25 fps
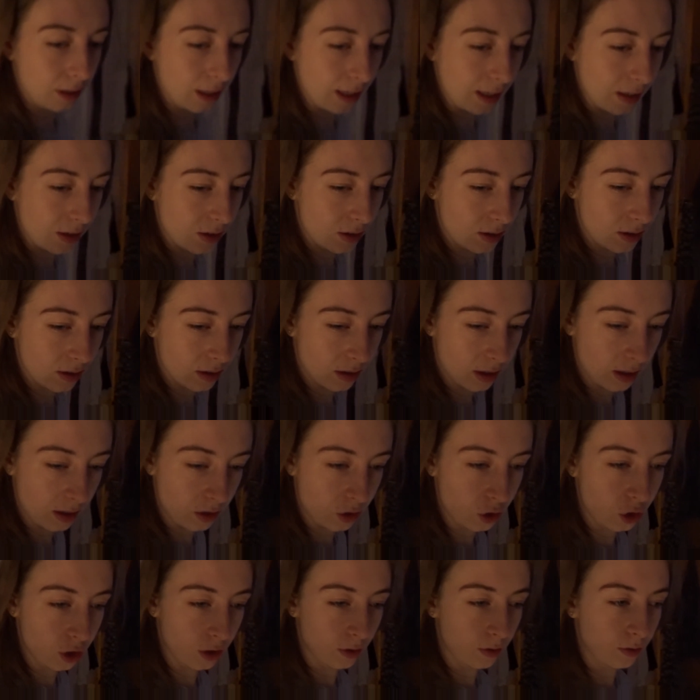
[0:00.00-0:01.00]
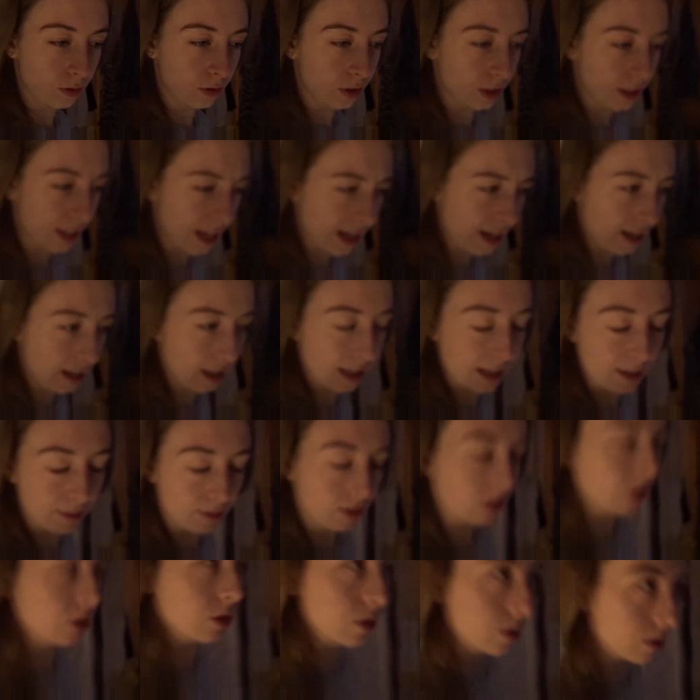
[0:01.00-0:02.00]
his shift today, and he
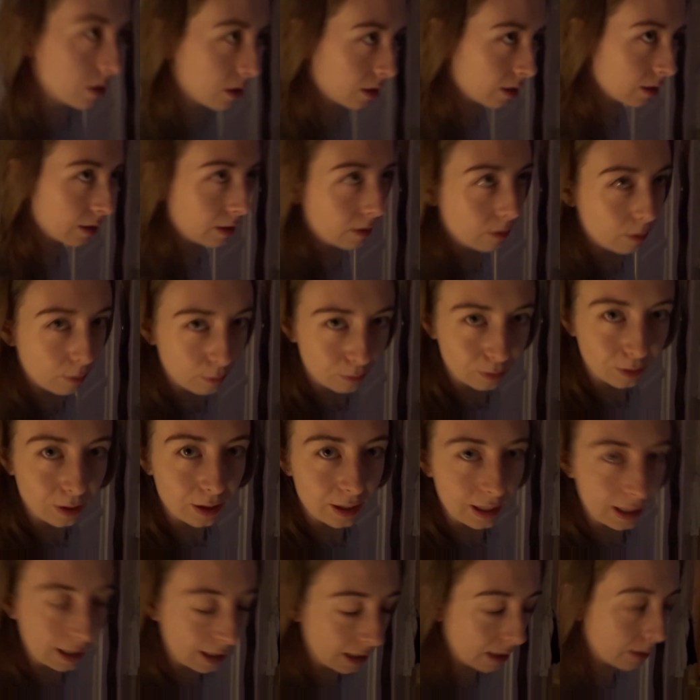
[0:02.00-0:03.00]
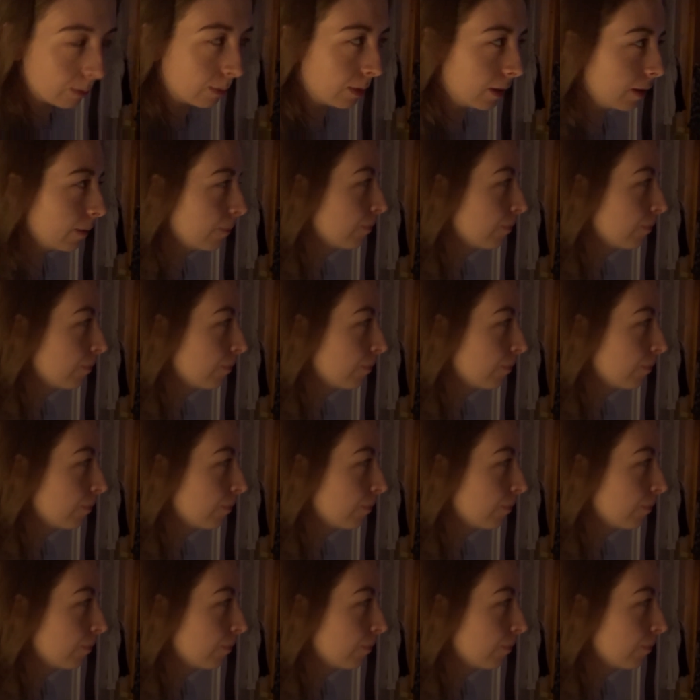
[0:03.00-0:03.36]
finishes early on a Friday anyway.